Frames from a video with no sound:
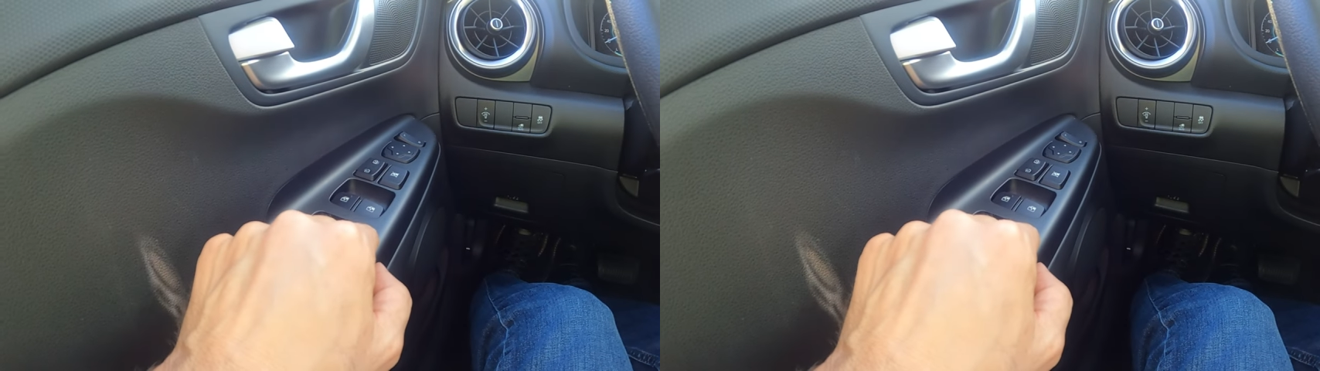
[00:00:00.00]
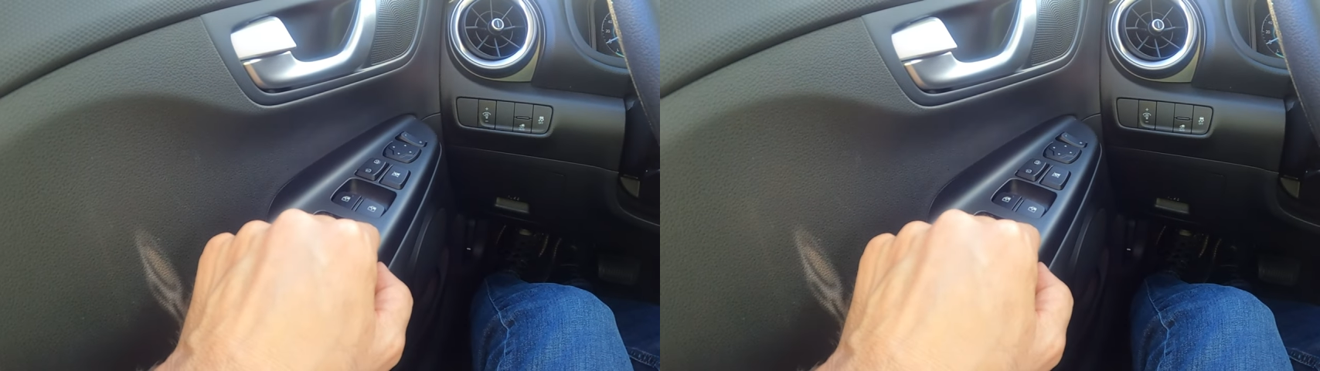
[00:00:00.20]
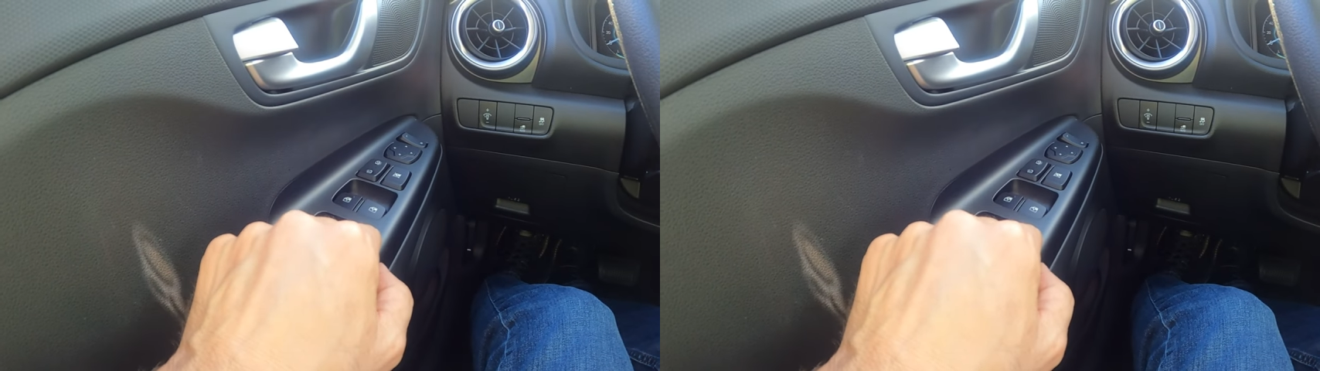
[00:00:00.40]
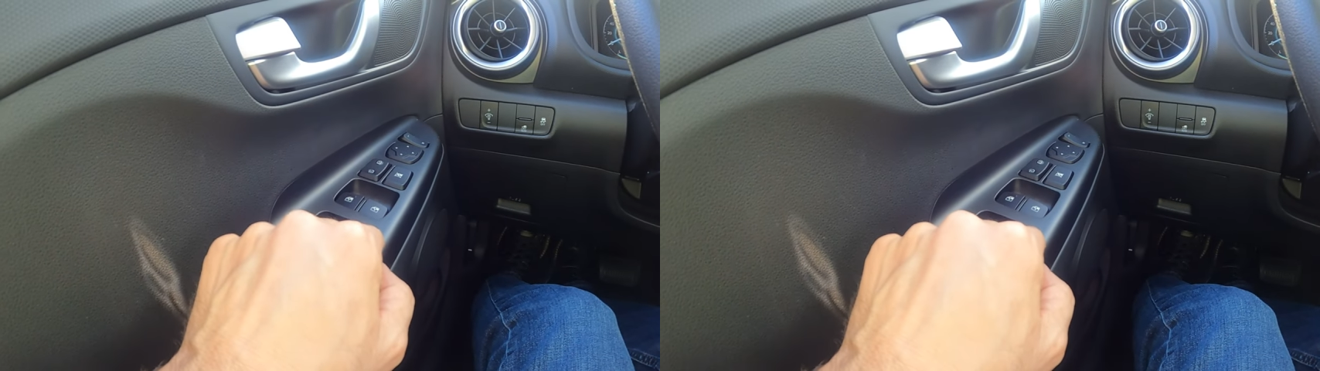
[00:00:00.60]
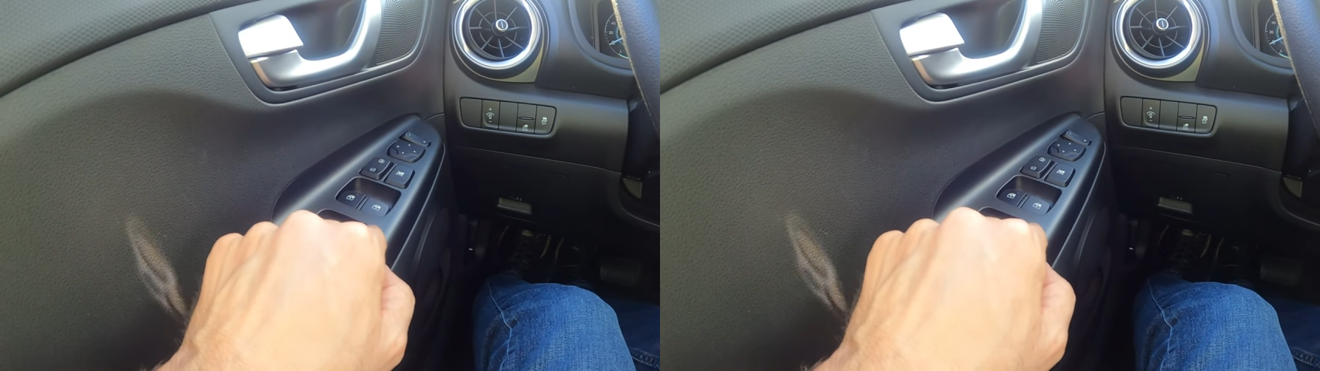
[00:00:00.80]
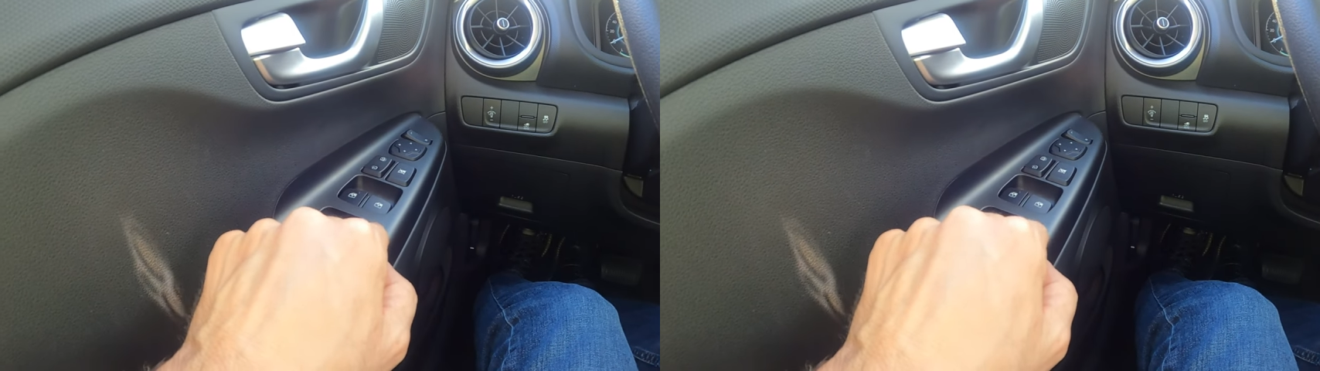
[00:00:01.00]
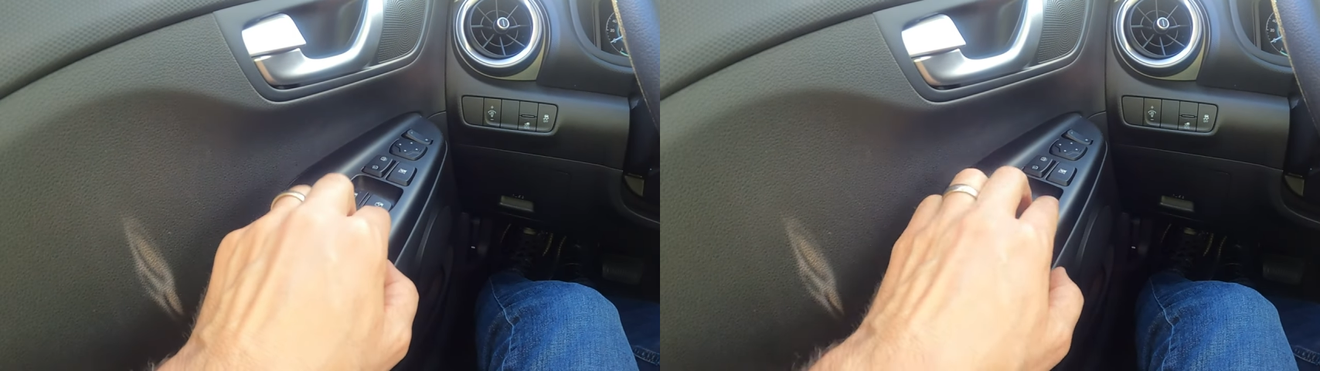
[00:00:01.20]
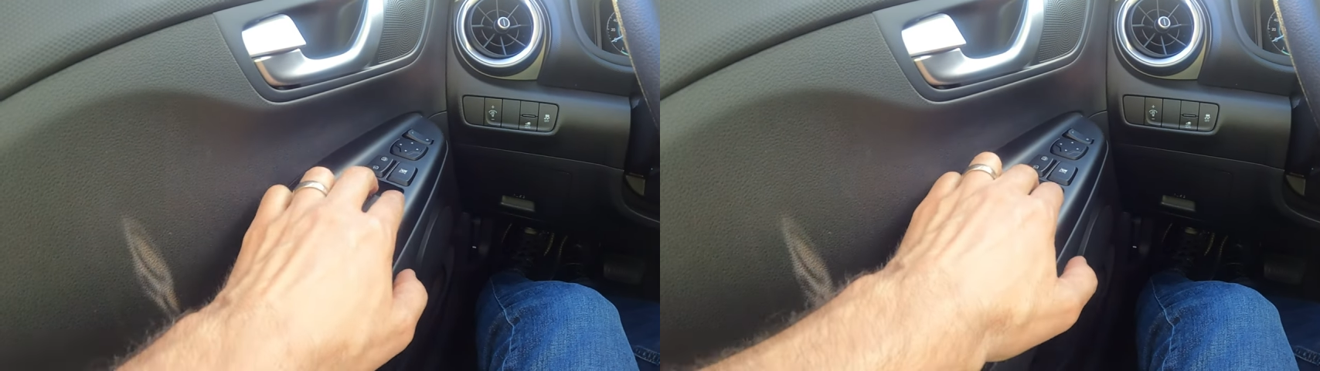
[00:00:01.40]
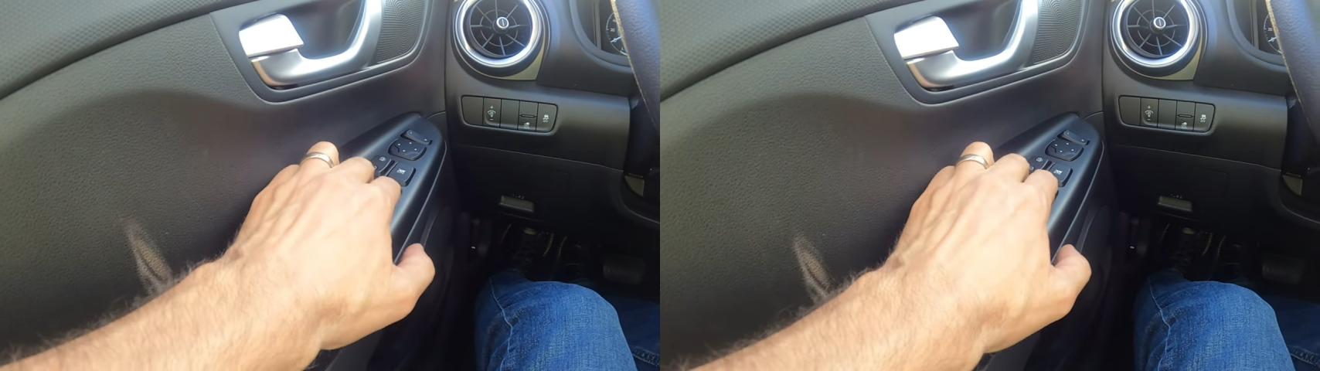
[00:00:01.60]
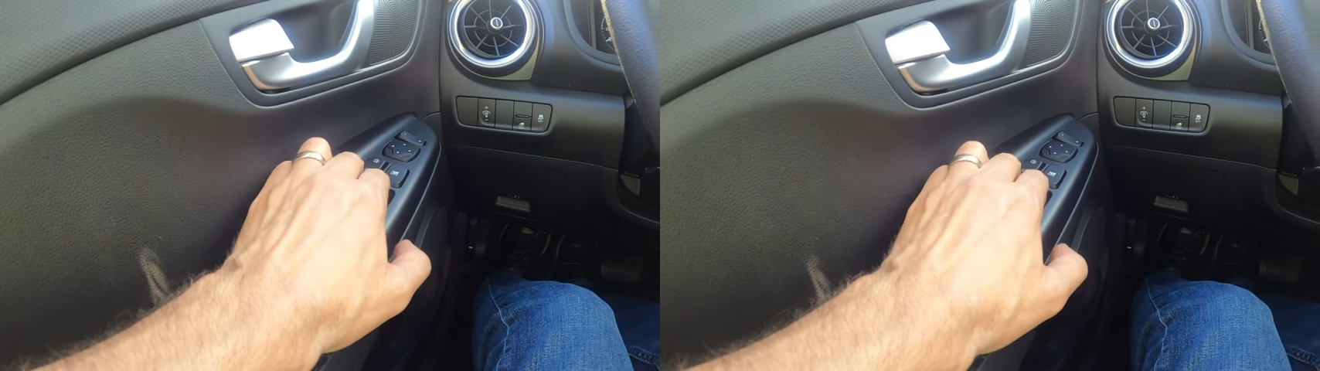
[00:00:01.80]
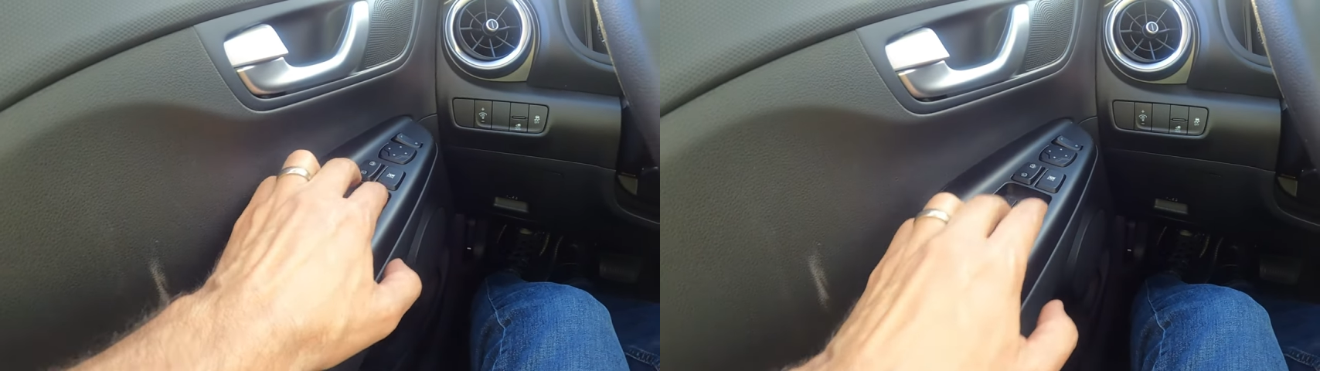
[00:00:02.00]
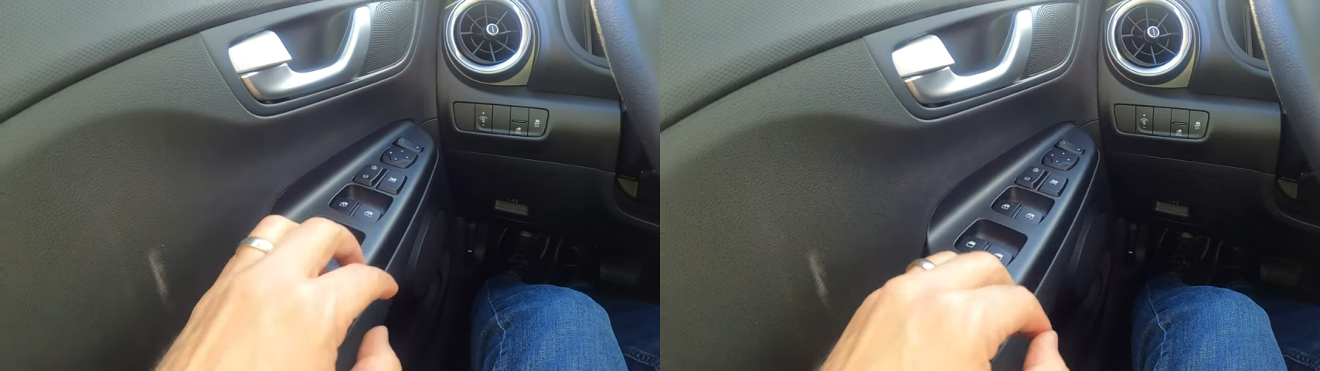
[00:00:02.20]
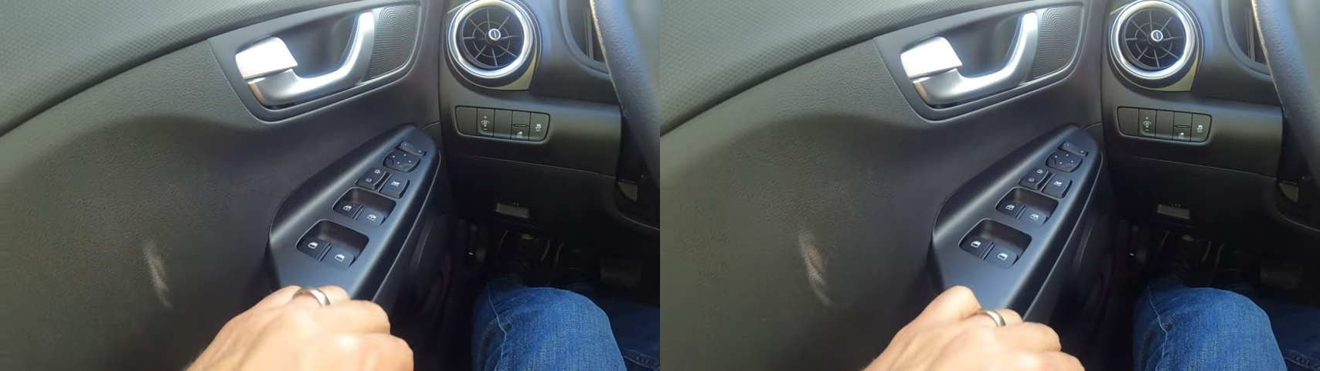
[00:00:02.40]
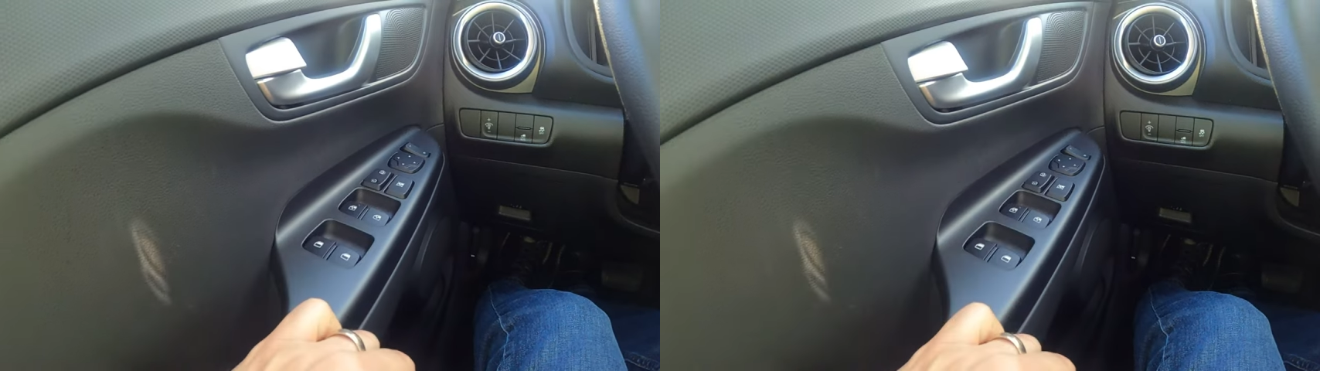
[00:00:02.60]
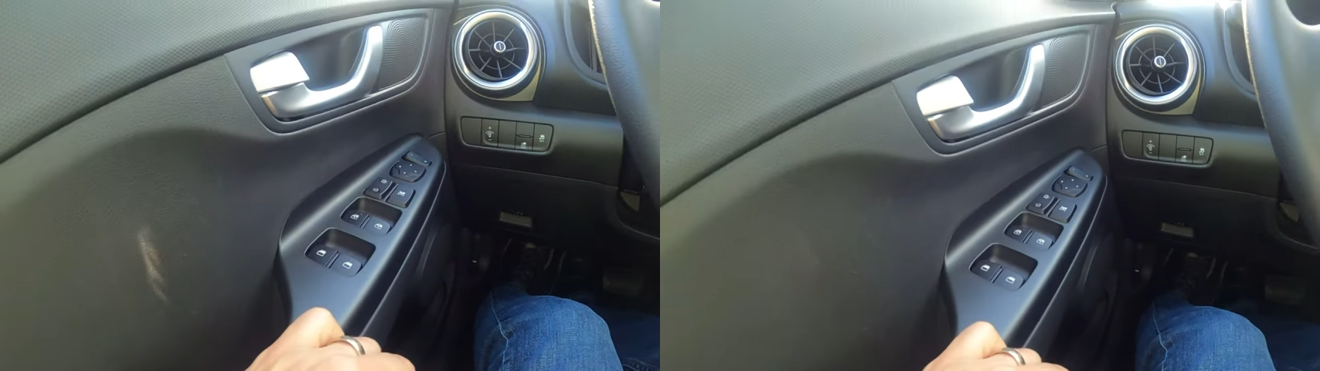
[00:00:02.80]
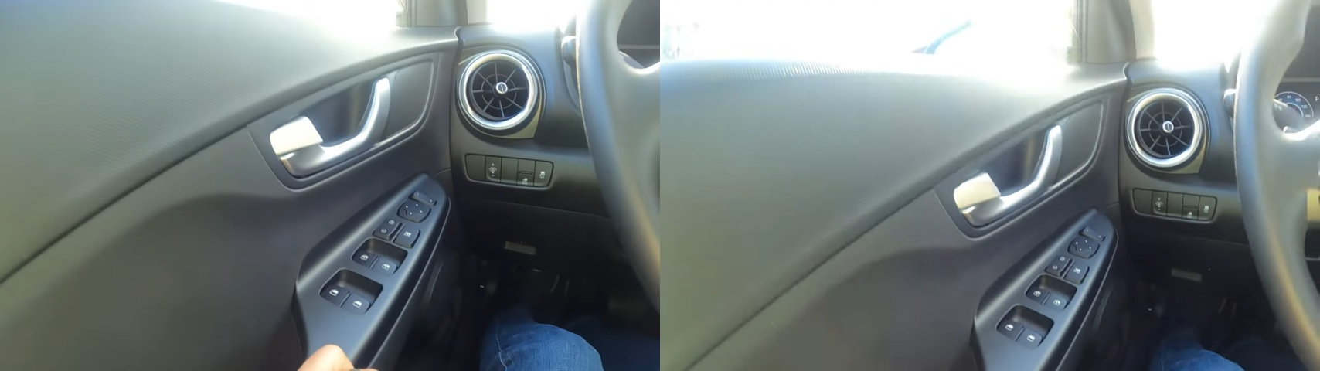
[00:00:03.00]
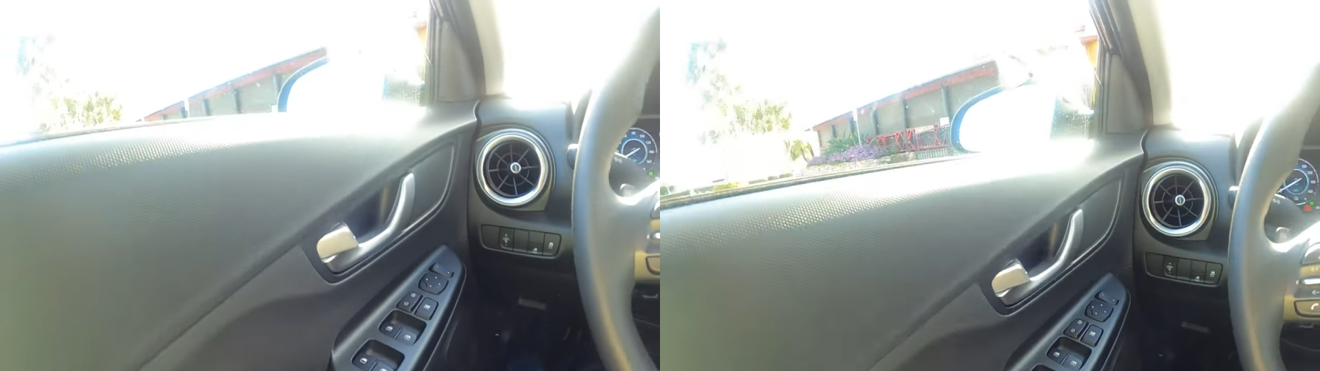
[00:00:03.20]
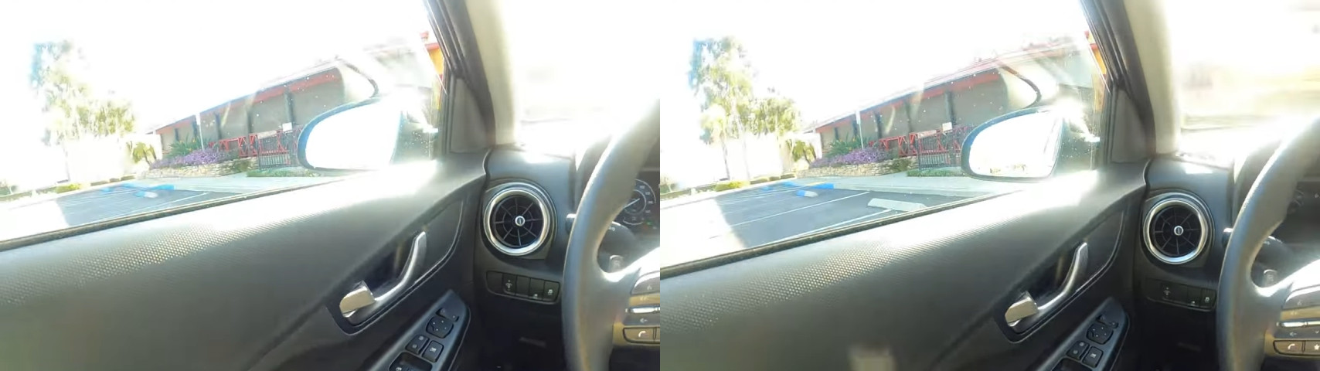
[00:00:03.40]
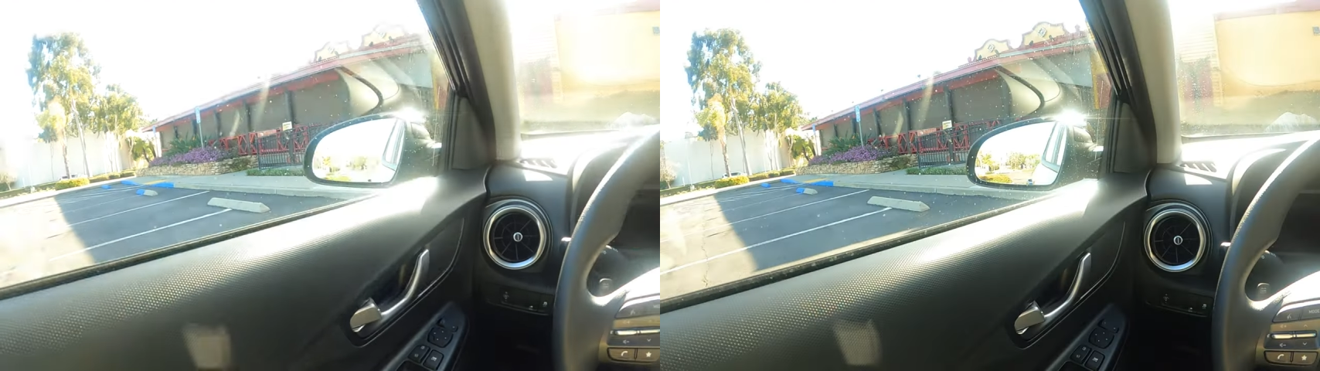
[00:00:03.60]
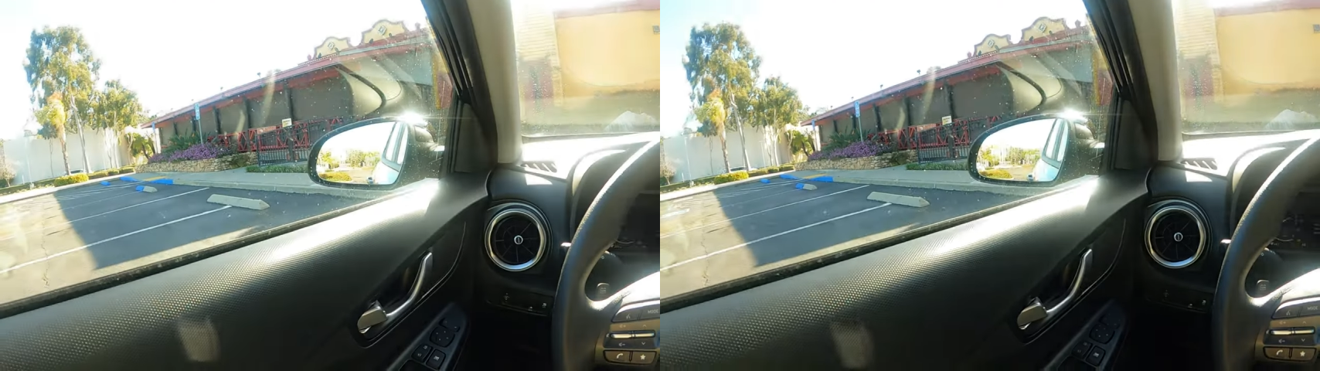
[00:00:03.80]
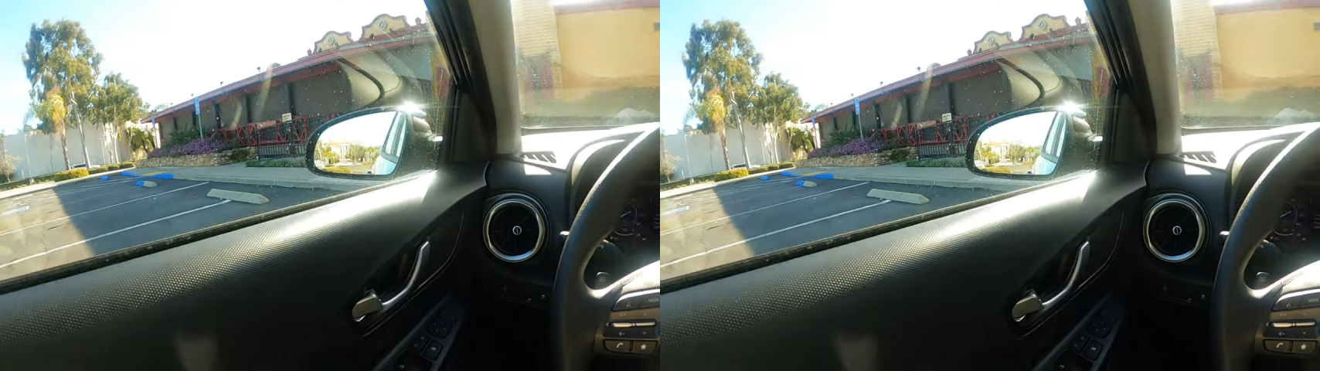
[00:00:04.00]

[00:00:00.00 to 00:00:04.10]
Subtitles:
No face is visible, so there are no lips to read.